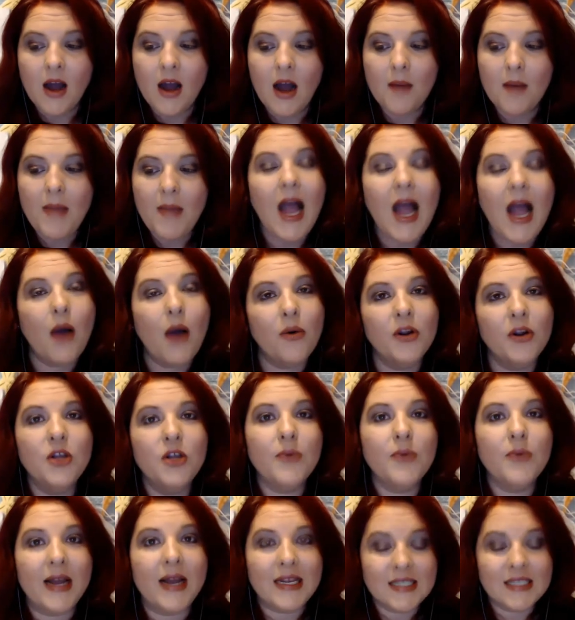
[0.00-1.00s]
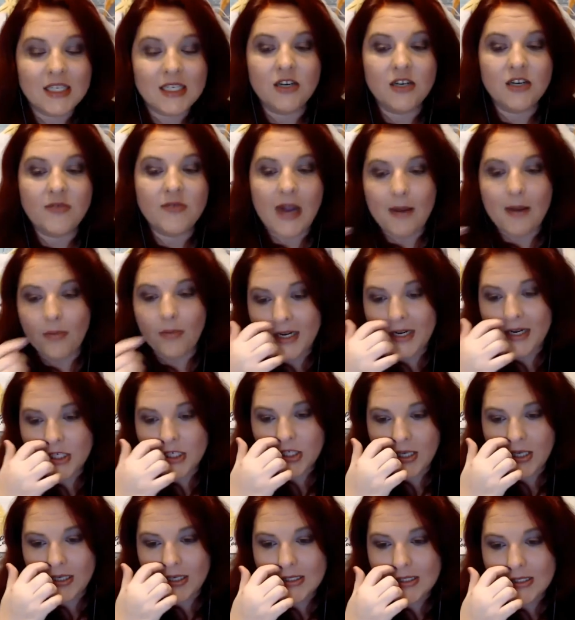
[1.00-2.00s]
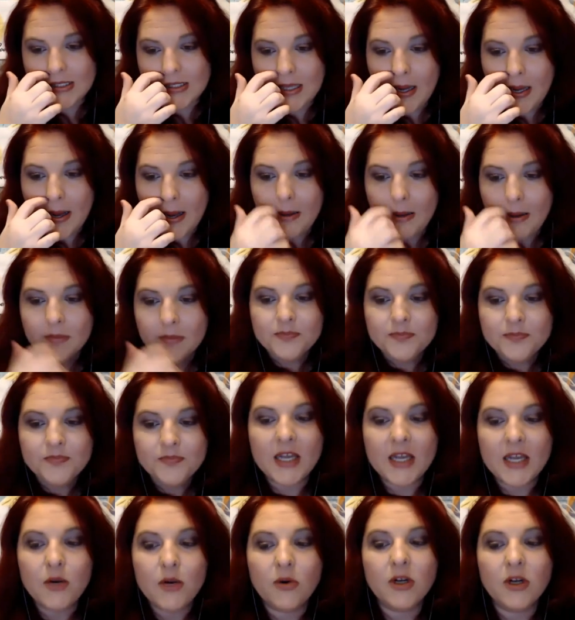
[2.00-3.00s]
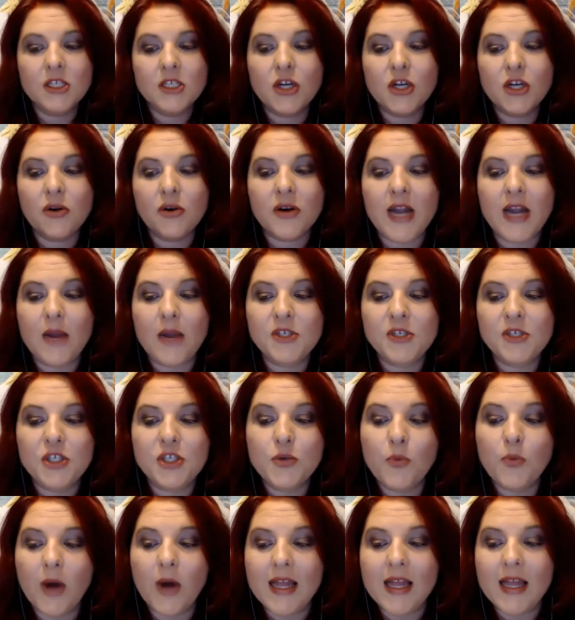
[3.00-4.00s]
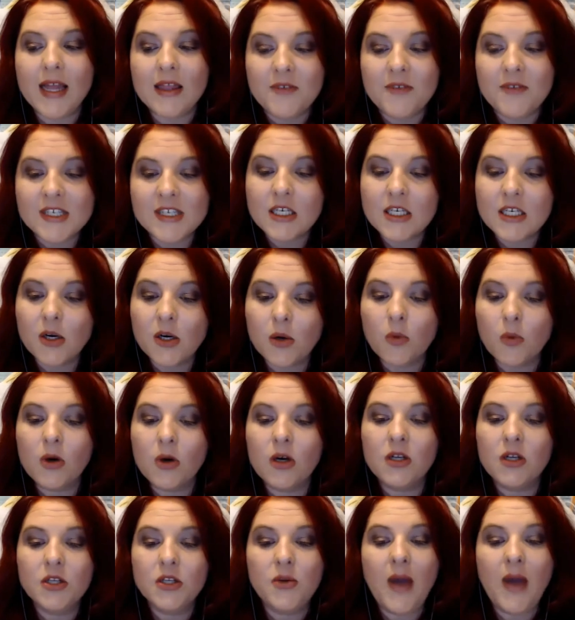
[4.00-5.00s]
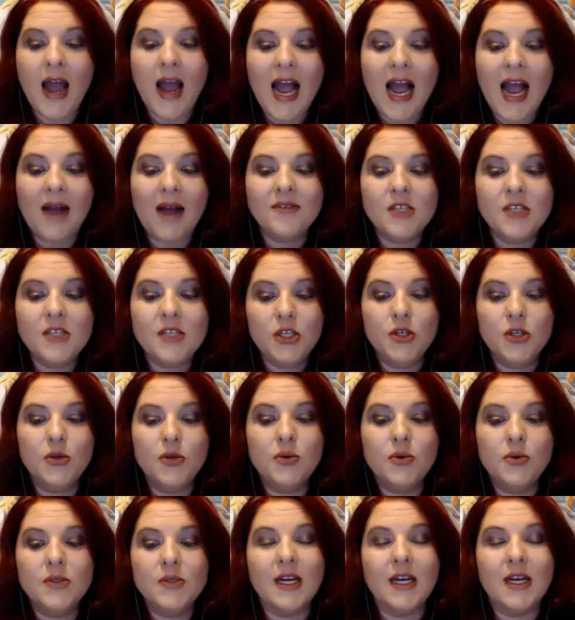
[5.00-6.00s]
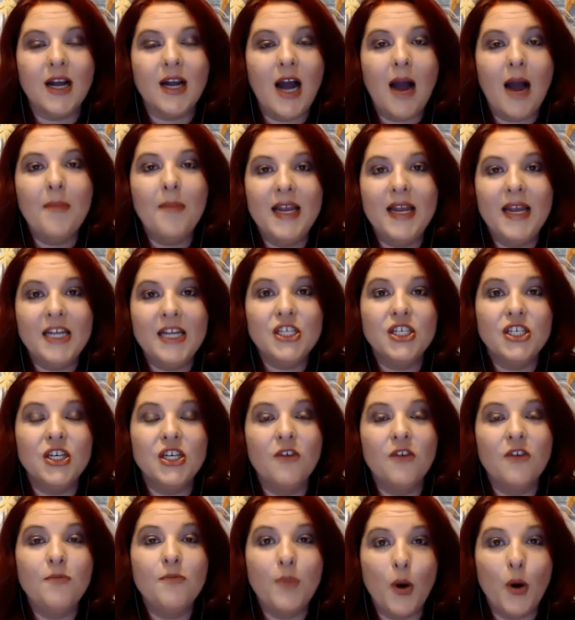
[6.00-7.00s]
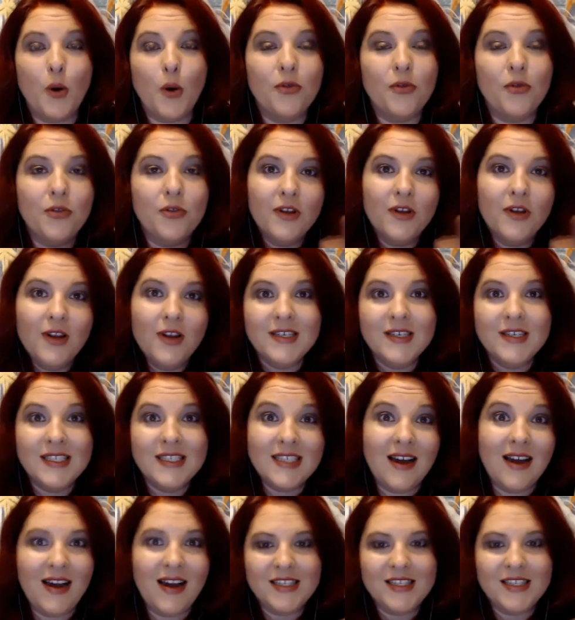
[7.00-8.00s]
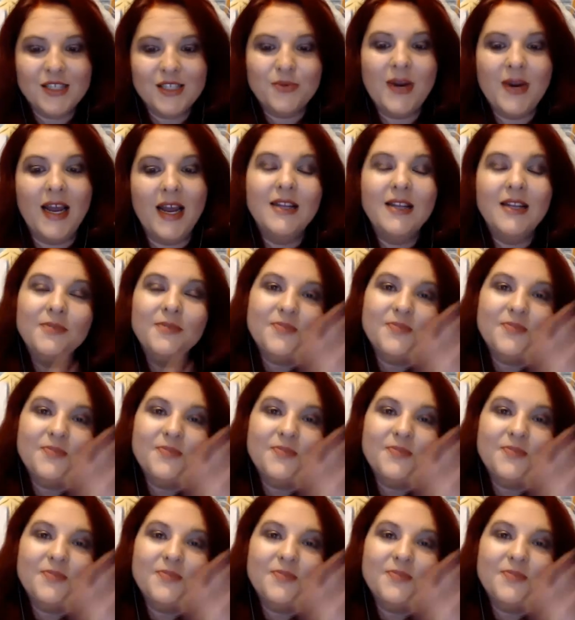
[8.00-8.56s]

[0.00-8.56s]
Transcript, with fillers: How are you raising your vibrations? In order to create what you want in the physical world, you have to use a combination of both sides, right?